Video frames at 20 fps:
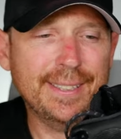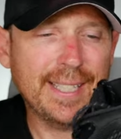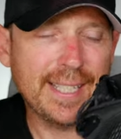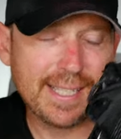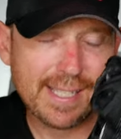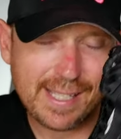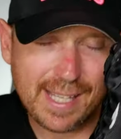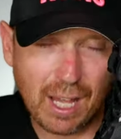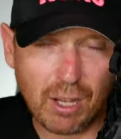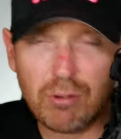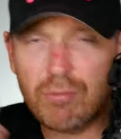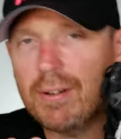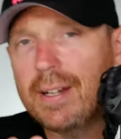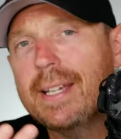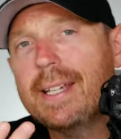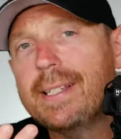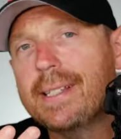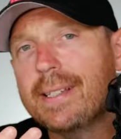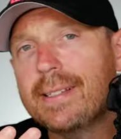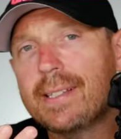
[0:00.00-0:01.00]
There's no
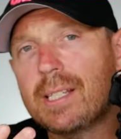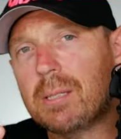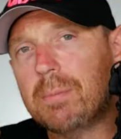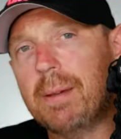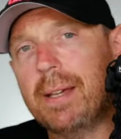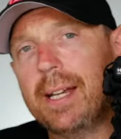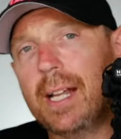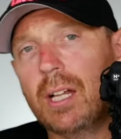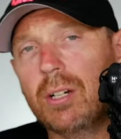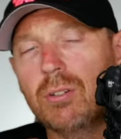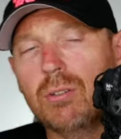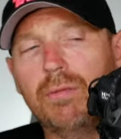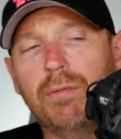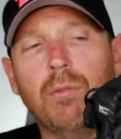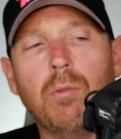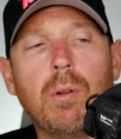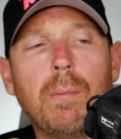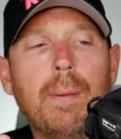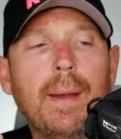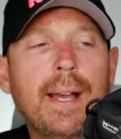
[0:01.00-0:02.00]
reason to spend one hundred and
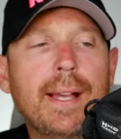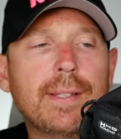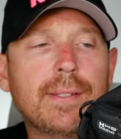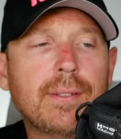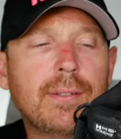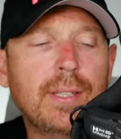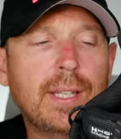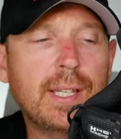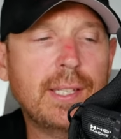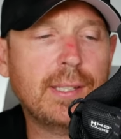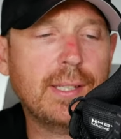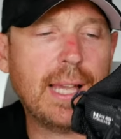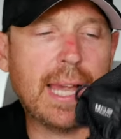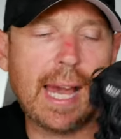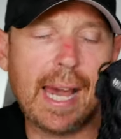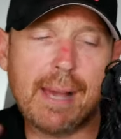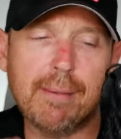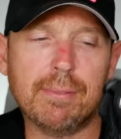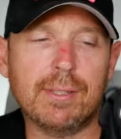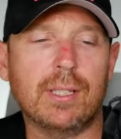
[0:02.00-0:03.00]
forty pounds on this.
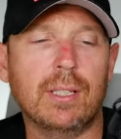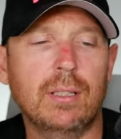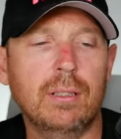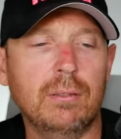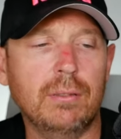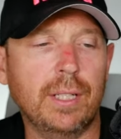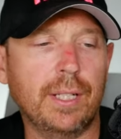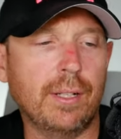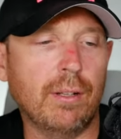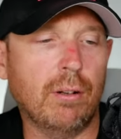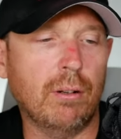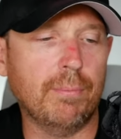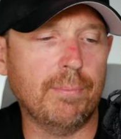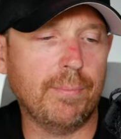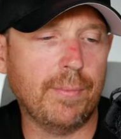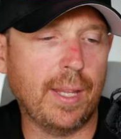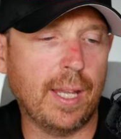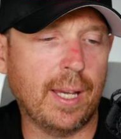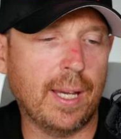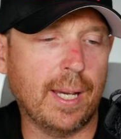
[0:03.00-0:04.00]
Absolutely not.
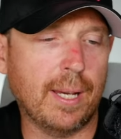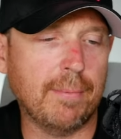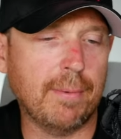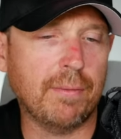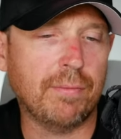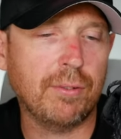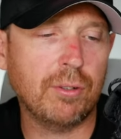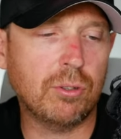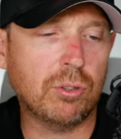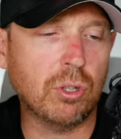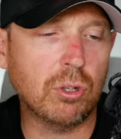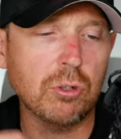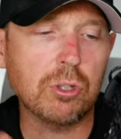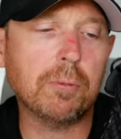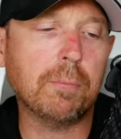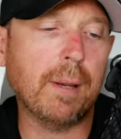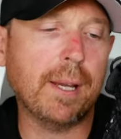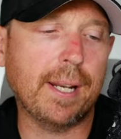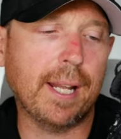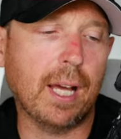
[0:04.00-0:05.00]
Um, if you do
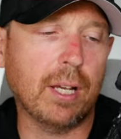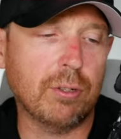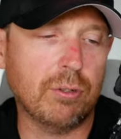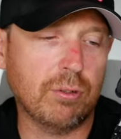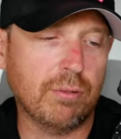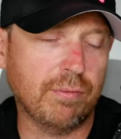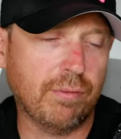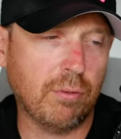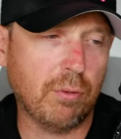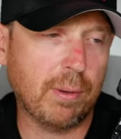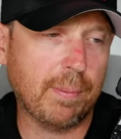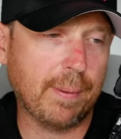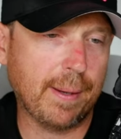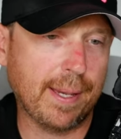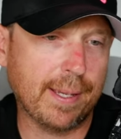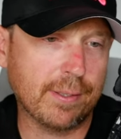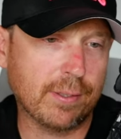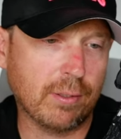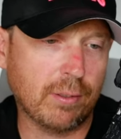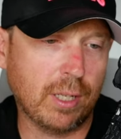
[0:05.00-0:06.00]
spend one hundred and forty
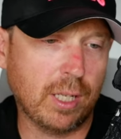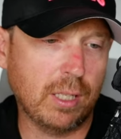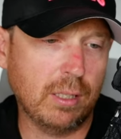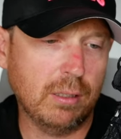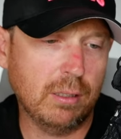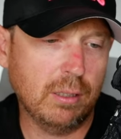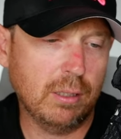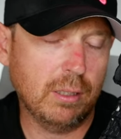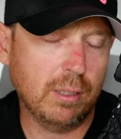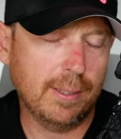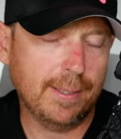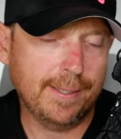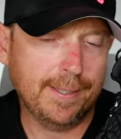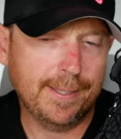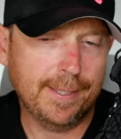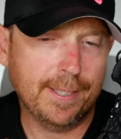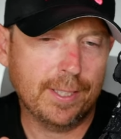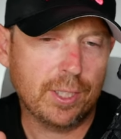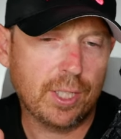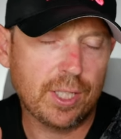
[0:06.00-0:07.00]
pounds on it,
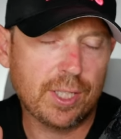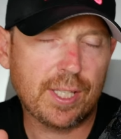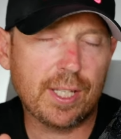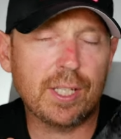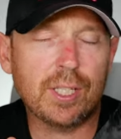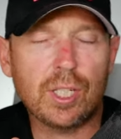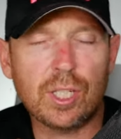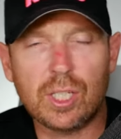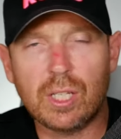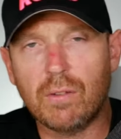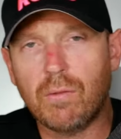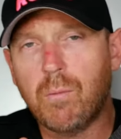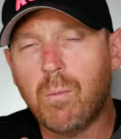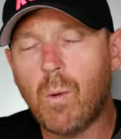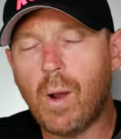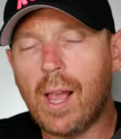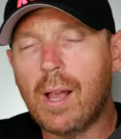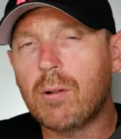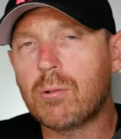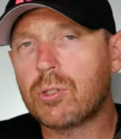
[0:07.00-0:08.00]
just think to yourself
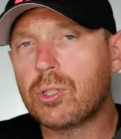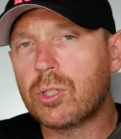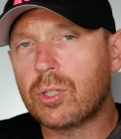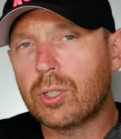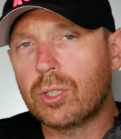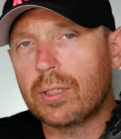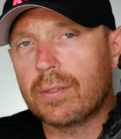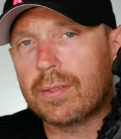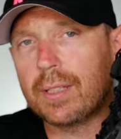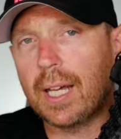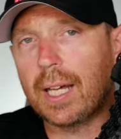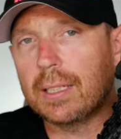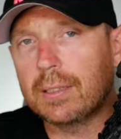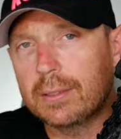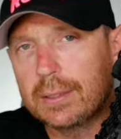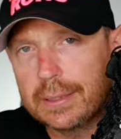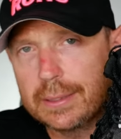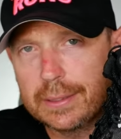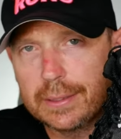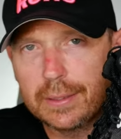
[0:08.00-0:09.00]
what else you could have
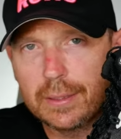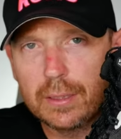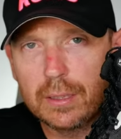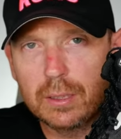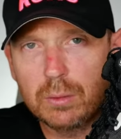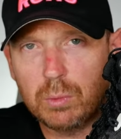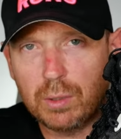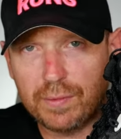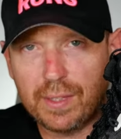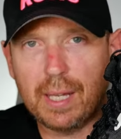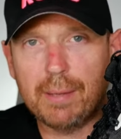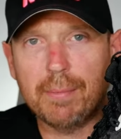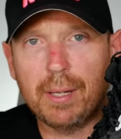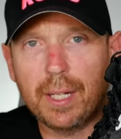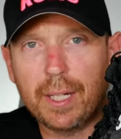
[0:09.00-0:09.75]
done with that